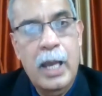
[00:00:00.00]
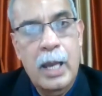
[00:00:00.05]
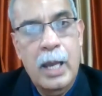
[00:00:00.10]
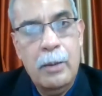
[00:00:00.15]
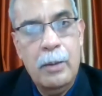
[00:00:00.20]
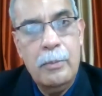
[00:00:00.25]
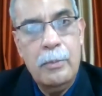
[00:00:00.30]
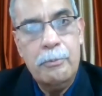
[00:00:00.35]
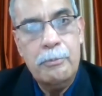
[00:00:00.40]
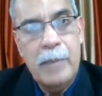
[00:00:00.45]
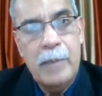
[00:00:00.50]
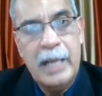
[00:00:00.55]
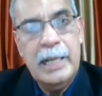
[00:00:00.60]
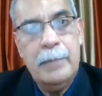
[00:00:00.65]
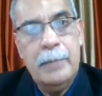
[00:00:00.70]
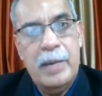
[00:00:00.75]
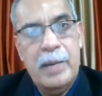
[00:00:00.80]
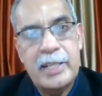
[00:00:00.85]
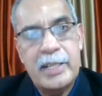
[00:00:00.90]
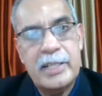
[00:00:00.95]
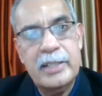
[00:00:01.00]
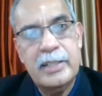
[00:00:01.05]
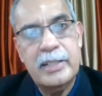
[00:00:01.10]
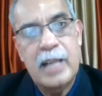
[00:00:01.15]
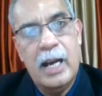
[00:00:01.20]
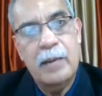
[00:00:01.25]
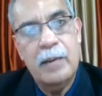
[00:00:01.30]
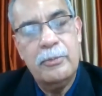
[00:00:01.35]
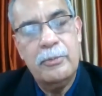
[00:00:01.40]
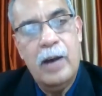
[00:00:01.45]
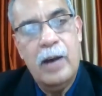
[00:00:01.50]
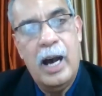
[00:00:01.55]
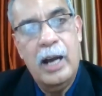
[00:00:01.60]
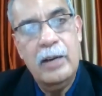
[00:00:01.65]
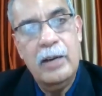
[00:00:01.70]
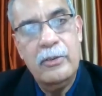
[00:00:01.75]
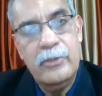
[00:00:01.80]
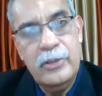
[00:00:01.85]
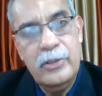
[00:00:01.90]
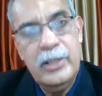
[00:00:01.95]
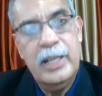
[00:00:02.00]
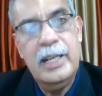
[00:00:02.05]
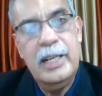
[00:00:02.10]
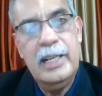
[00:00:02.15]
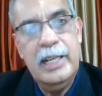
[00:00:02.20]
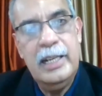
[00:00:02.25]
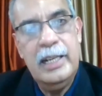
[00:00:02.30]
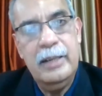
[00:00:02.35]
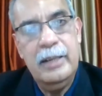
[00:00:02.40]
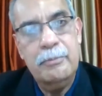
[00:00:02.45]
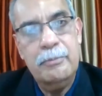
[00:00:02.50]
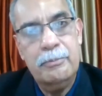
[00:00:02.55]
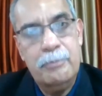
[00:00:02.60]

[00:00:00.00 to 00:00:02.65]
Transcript: Many patients are really